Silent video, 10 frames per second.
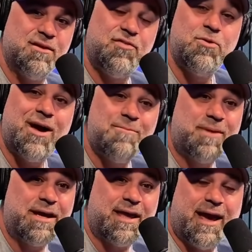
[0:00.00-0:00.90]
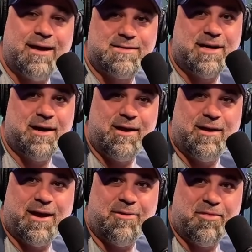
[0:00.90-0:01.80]
If you had my cat
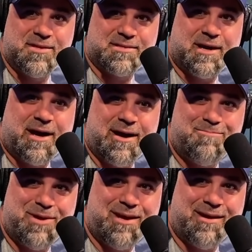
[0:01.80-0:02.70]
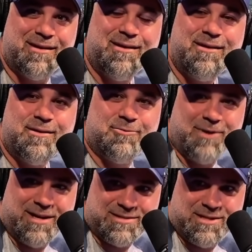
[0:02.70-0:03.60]
dying and this guy being
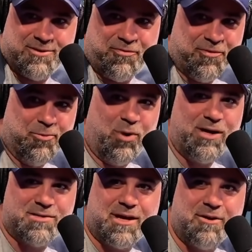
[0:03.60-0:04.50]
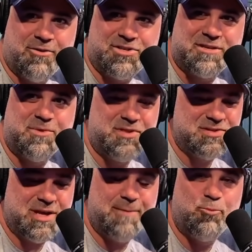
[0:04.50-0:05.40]
arrested for white terrorism in the
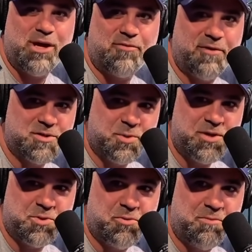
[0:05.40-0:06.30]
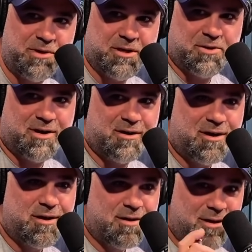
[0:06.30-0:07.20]
same week for your 2021 bingo card,
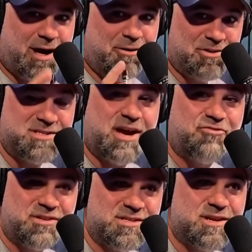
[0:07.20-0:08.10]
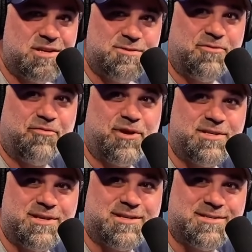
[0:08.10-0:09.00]
I will definitely send you a free
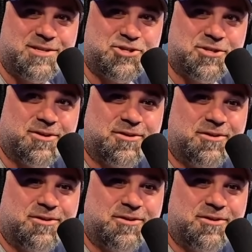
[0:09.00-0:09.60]
TST shirt.